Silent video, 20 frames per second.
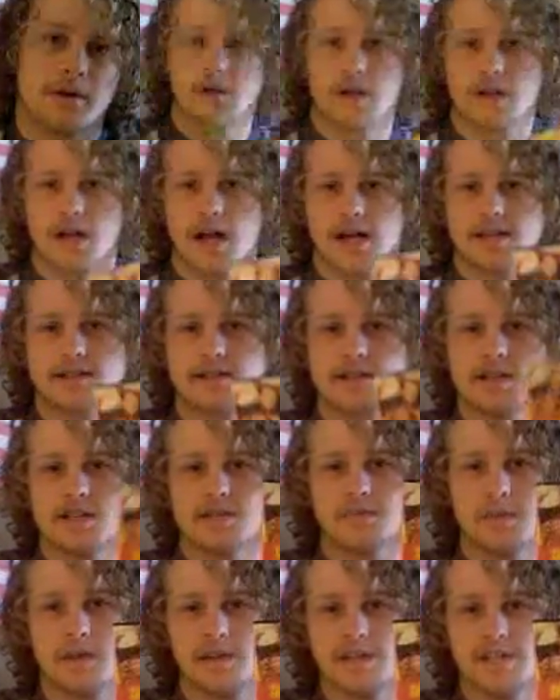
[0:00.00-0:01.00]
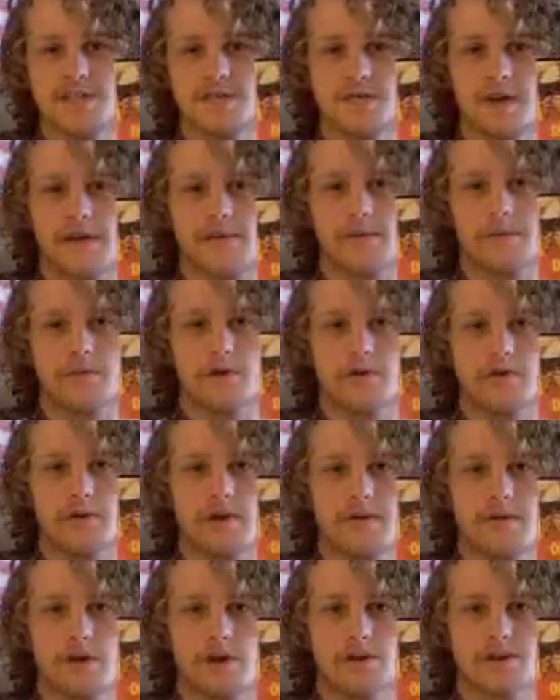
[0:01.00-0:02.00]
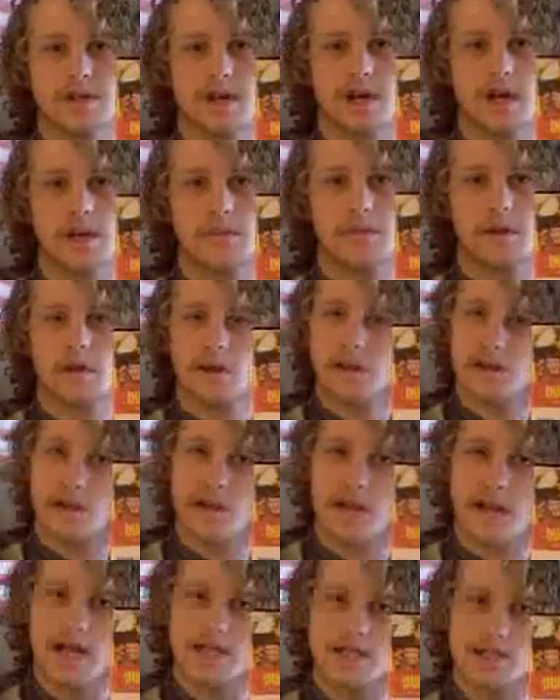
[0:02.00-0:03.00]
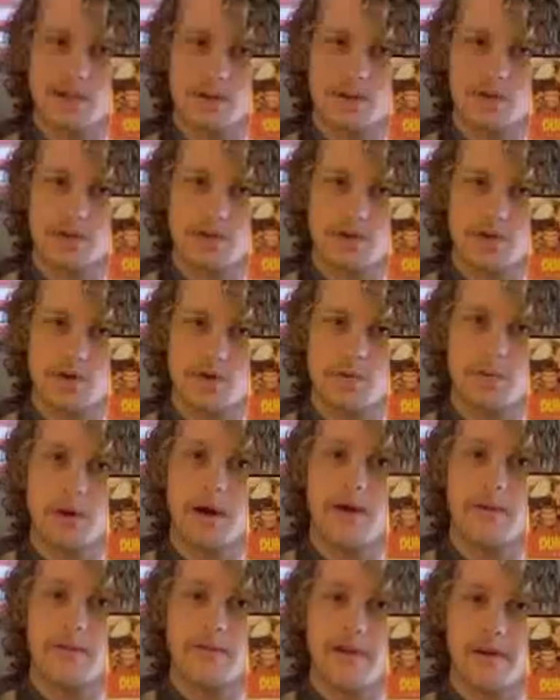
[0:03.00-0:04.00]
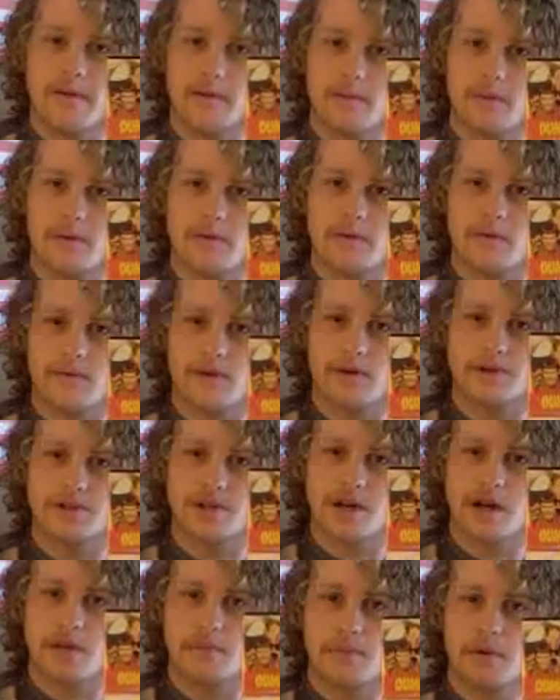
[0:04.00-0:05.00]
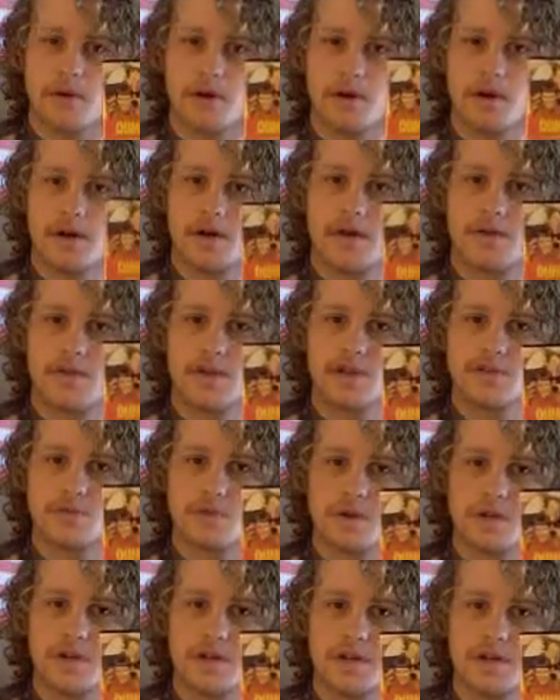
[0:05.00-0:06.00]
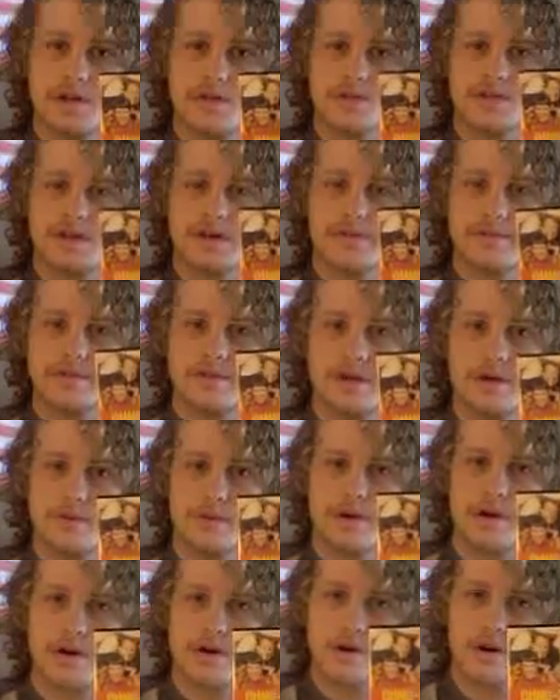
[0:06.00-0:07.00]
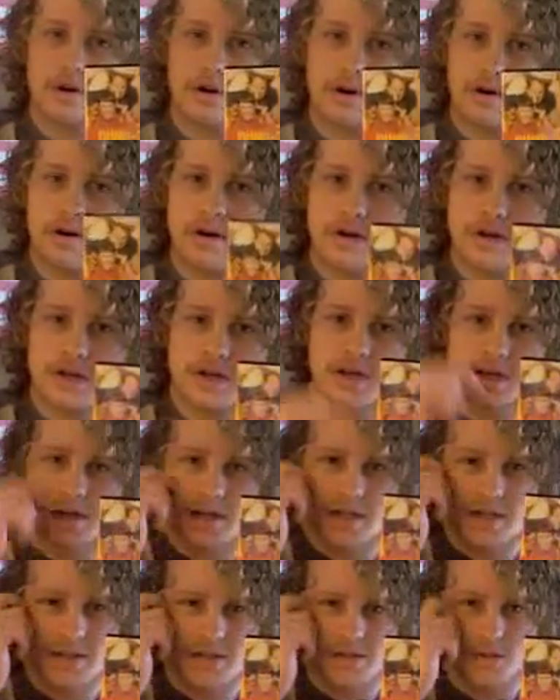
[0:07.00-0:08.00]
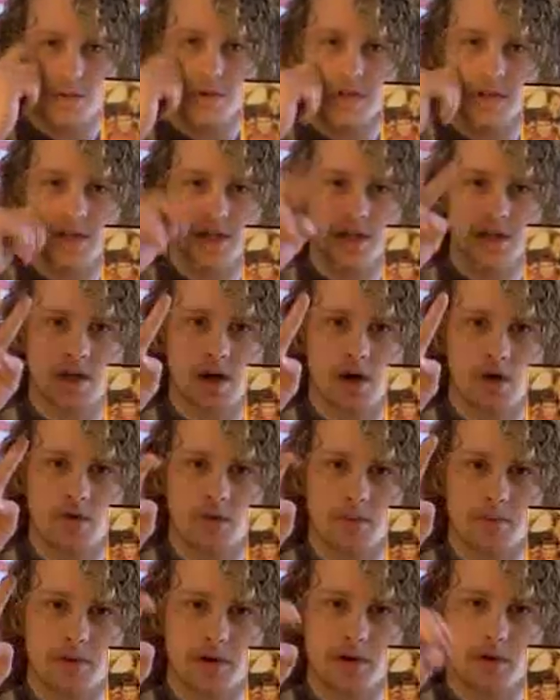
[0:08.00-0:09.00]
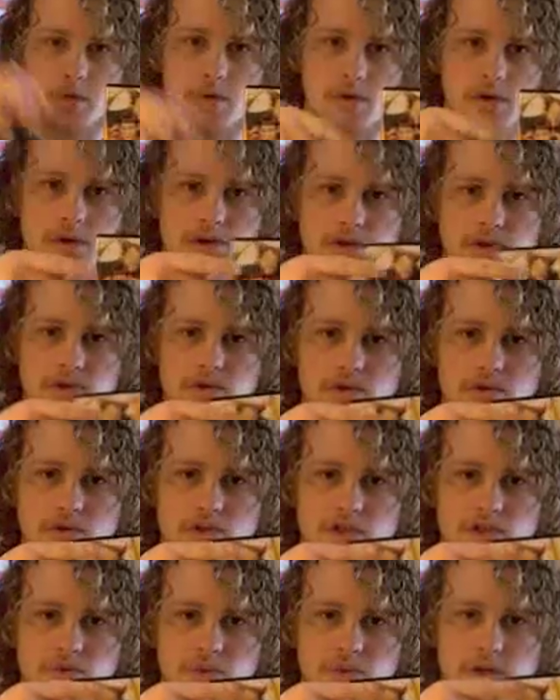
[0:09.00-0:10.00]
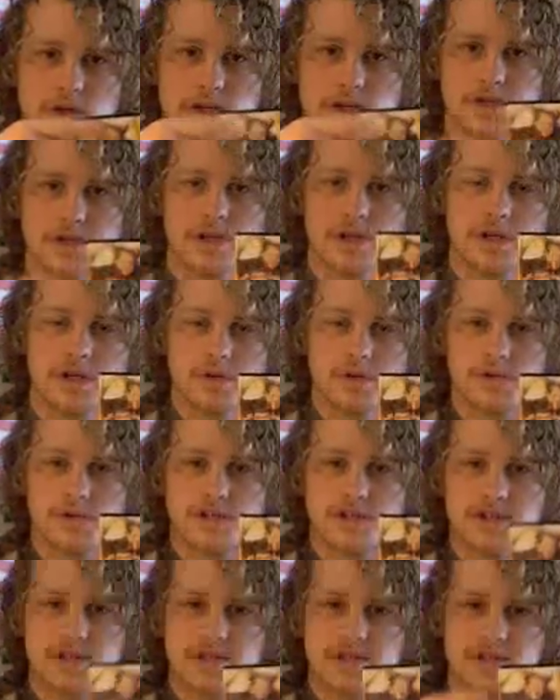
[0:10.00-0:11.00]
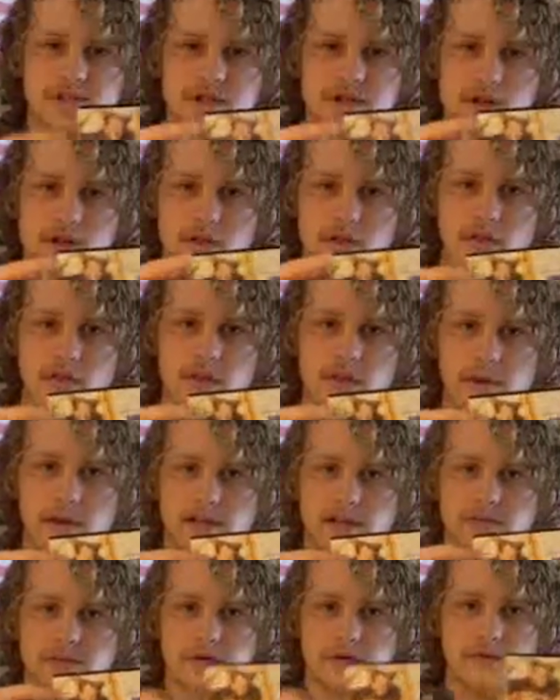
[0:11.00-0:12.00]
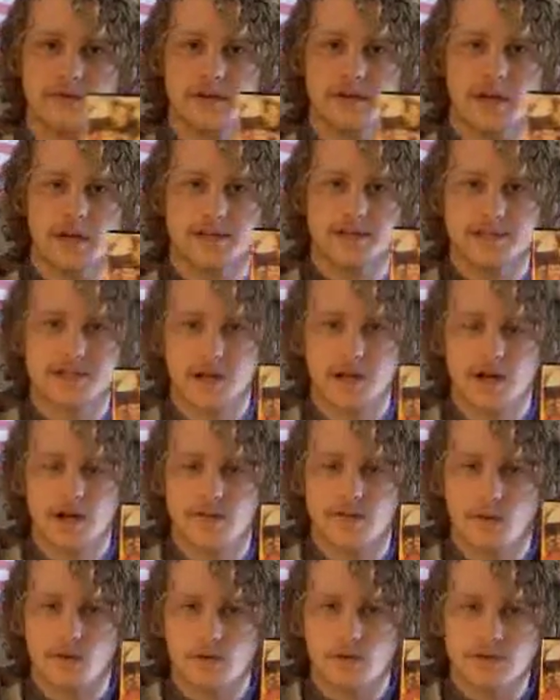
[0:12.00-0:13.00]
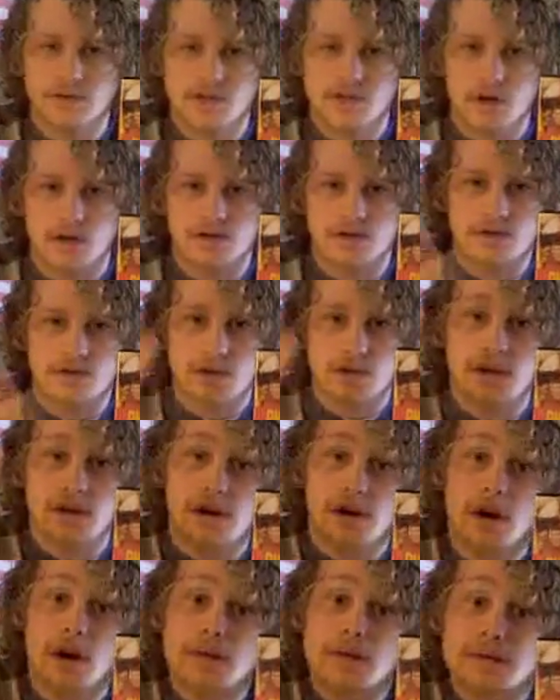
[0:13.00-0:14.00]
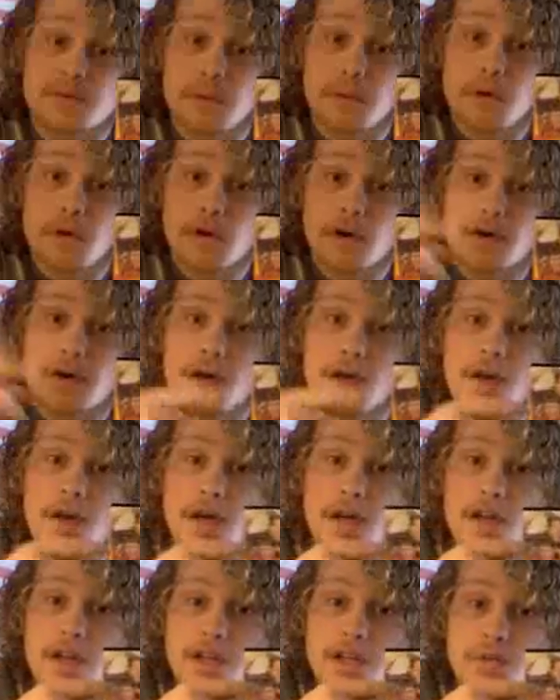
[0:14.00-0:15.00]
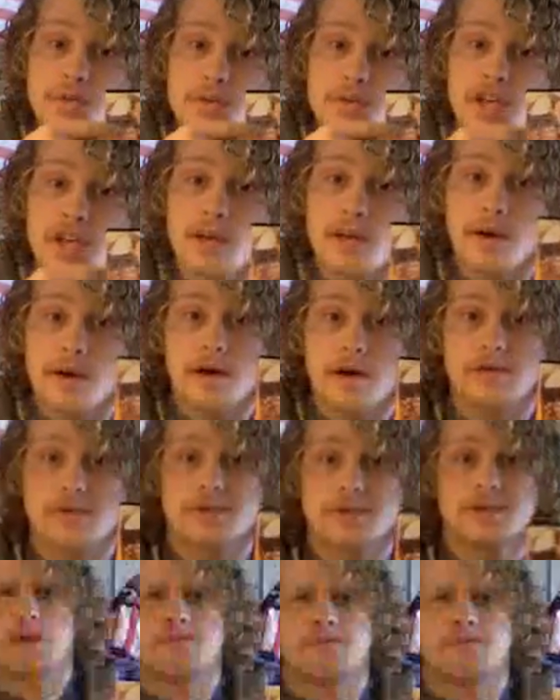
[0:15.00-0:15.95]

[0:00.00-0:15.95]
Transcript: Lastly is my least favorite movie of all time, next to my favorite movie of all time. This one here, Dumb and Dumber, is what they call the prequel to this one, which is the best movie. 1994 was also the year I was born, and this one came out.